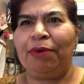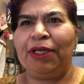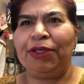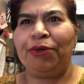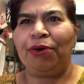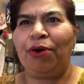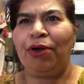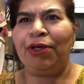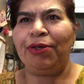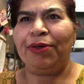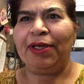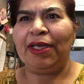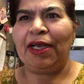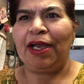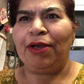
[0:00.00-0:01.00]
are you all
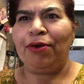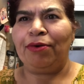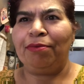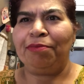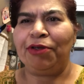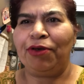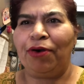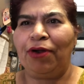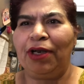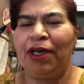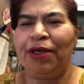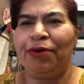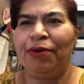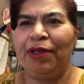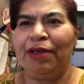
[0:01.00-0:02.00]
doing i hope you all are
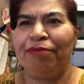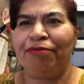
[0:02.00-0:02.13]
doing